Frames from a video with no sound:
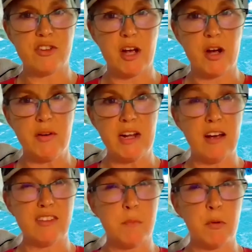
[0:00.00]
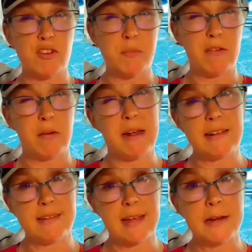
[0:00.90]
ago and I lost most of my
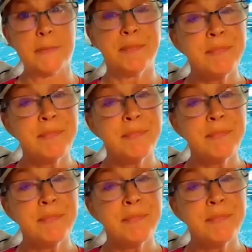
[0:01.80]
remaining sight.